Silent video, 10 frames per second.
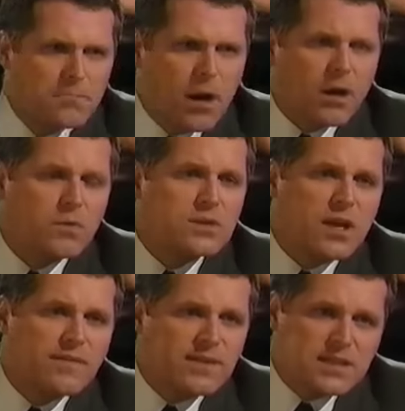Marah was
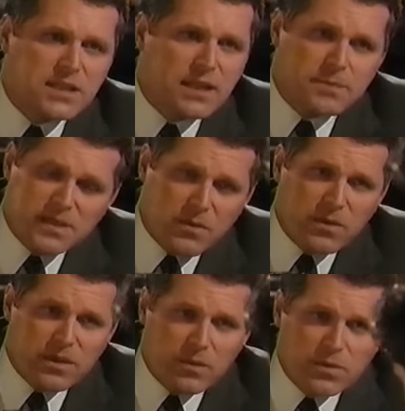obviously upset
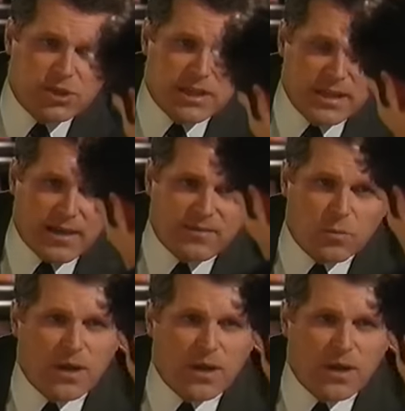with you when she left.